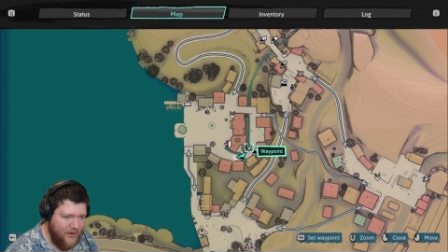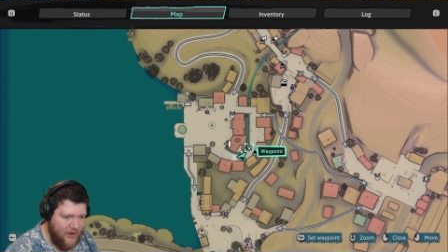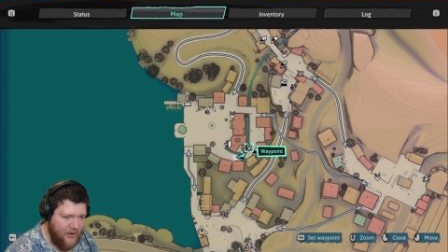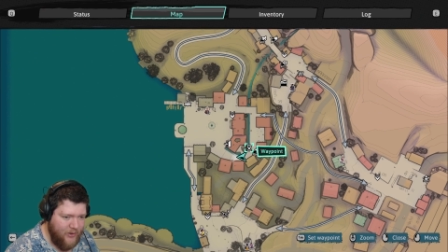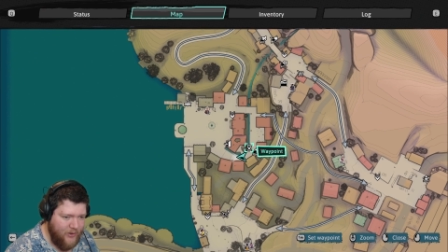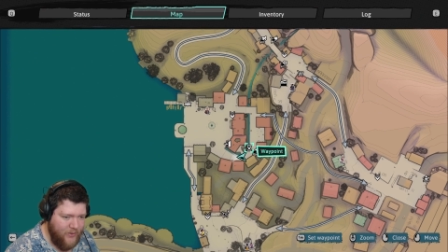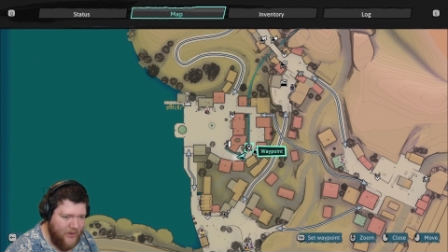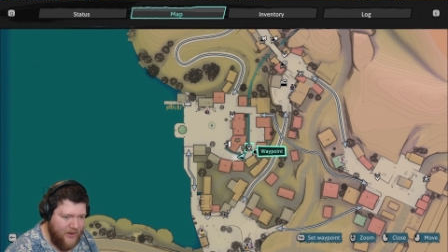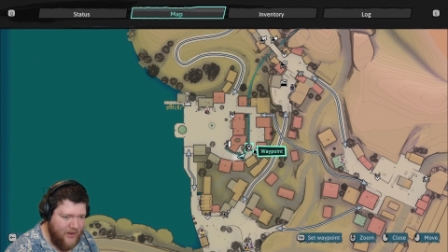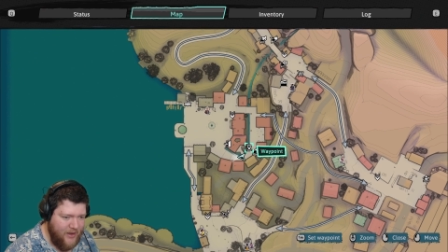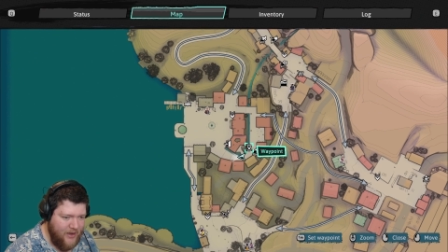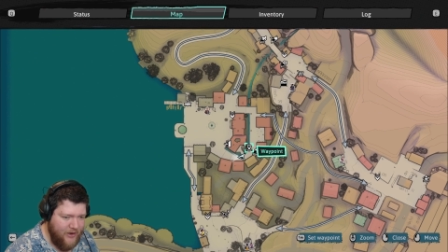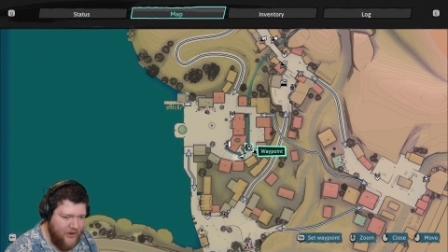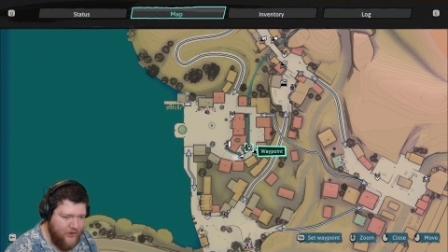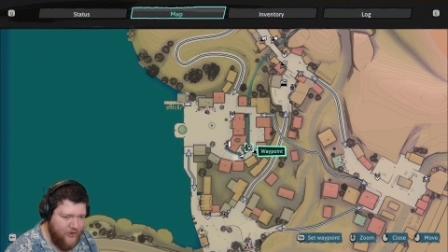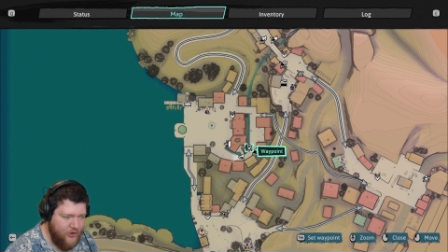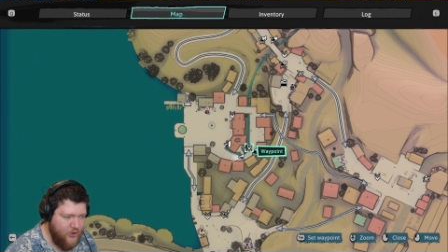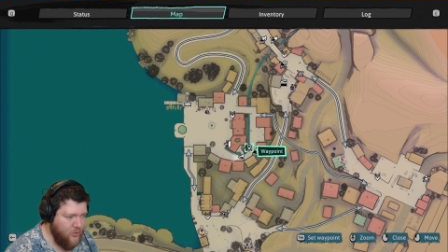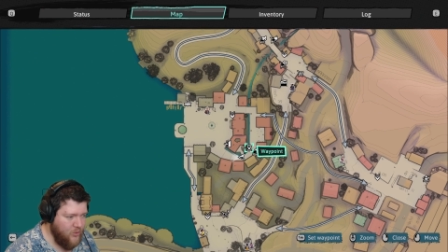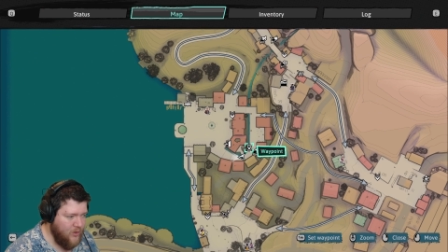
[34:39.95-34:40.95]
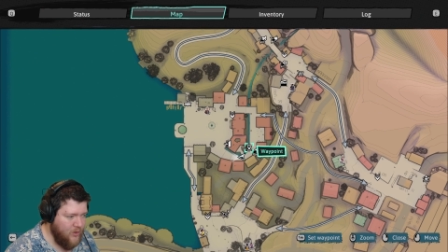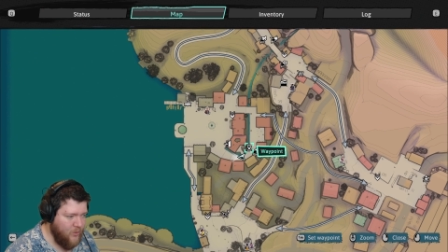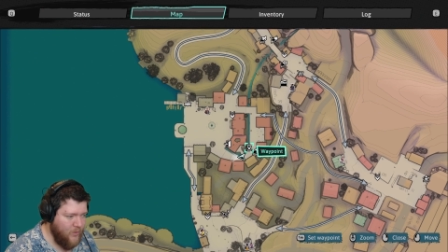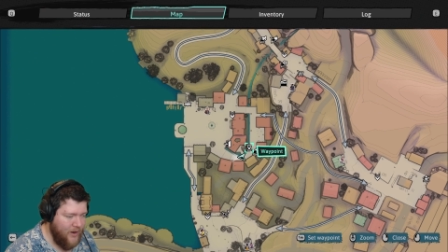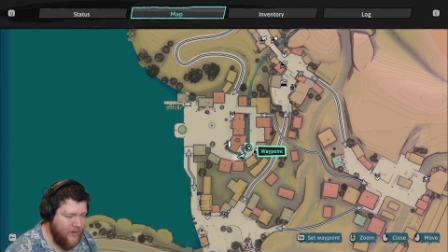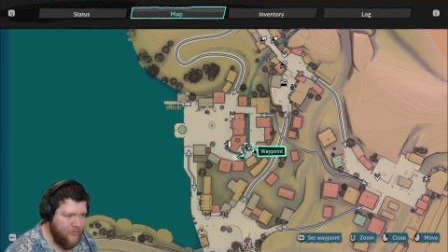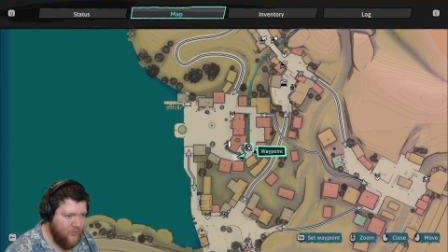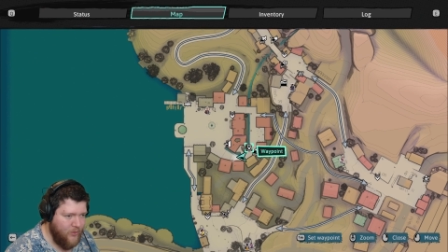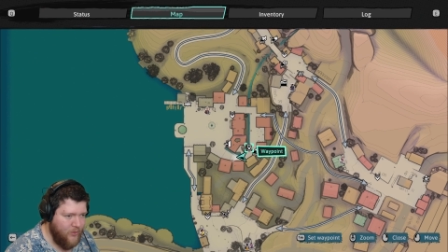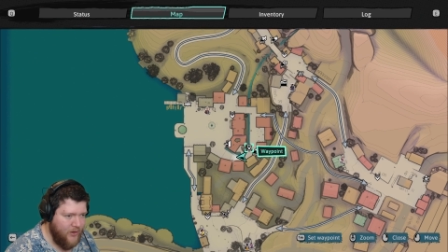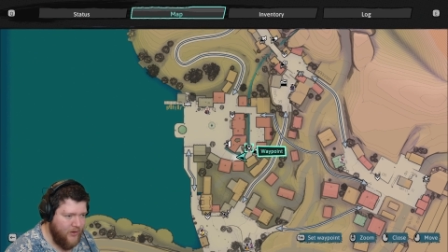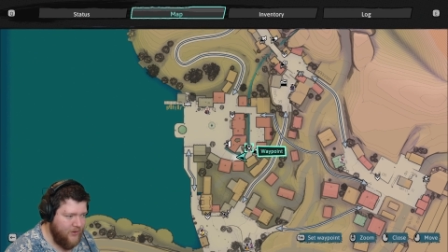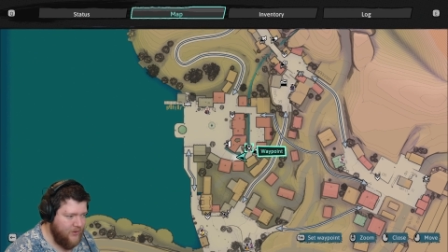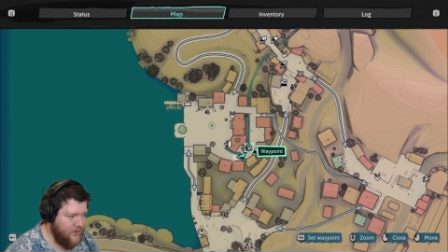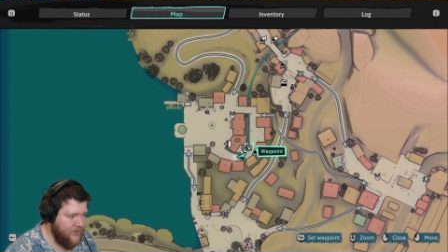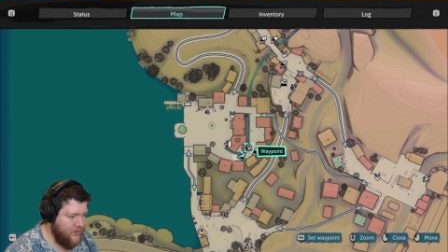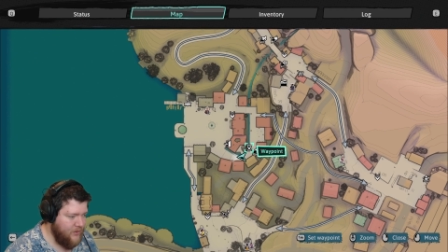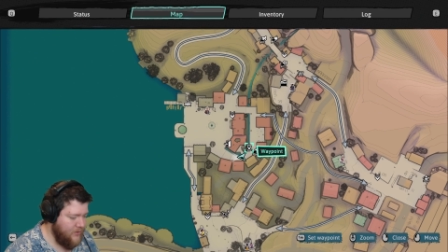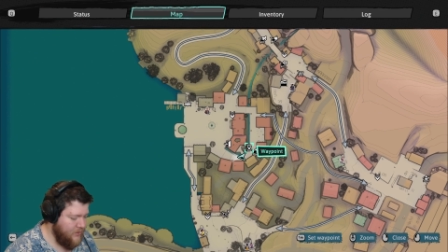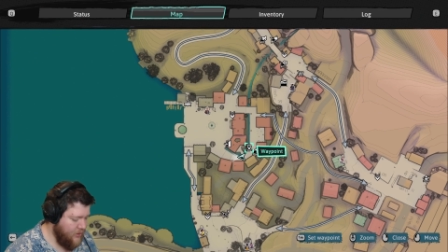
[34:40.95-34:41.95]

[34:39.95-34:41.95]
How do I undo a waypoint?